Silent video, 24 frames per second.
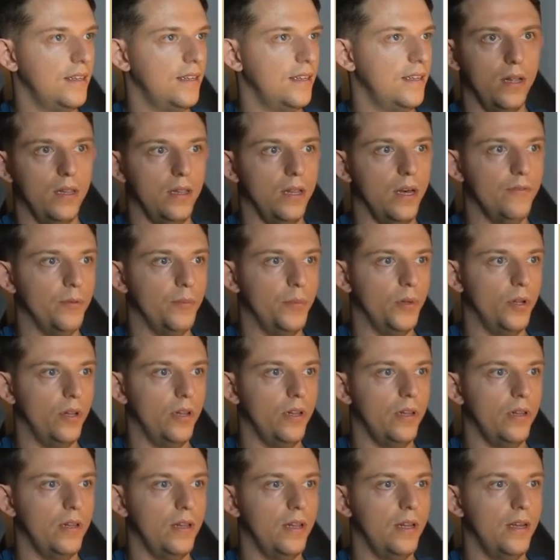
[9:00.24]

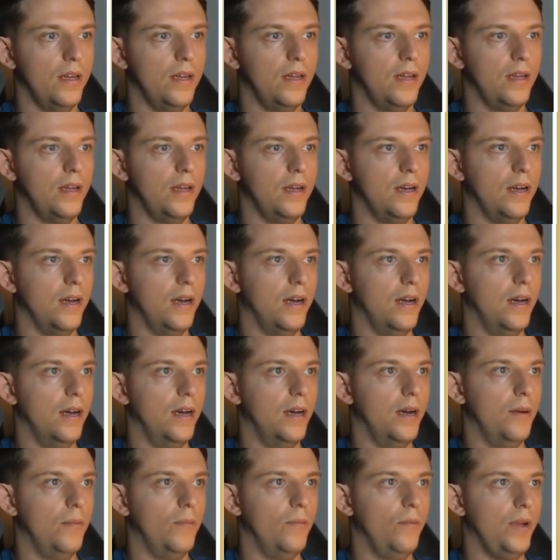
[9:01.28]
Lovable.
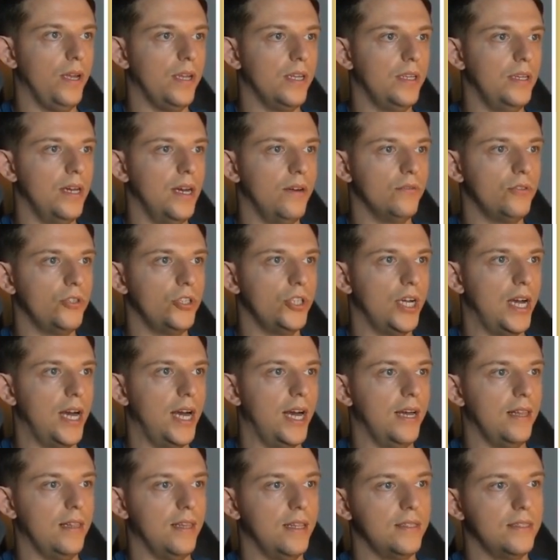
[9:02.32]
We can now
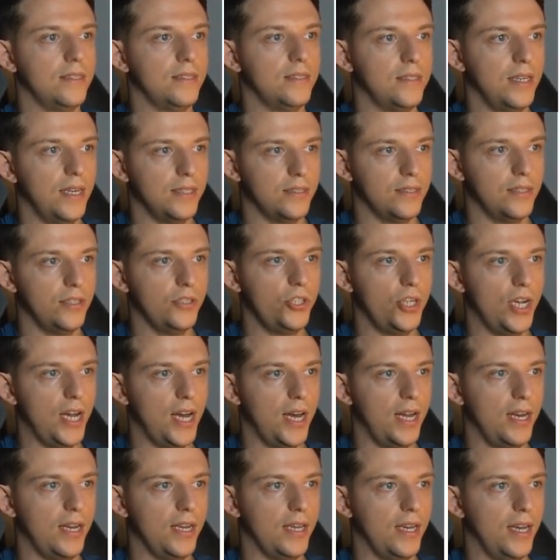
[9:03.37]
chat. Let's test the
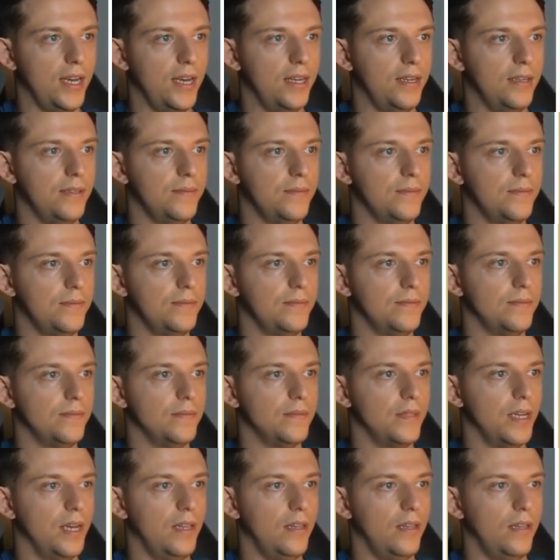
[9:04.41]
chat again.
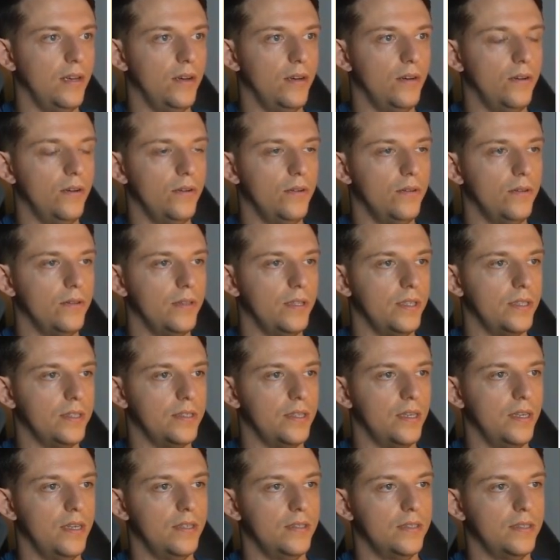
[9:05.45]
Hello, this
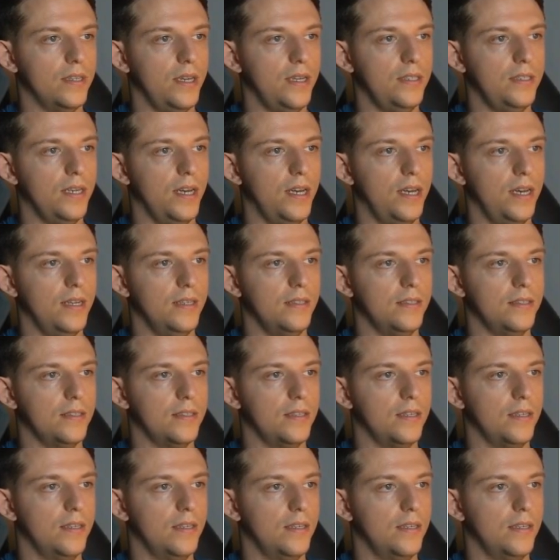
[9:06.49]
is a test.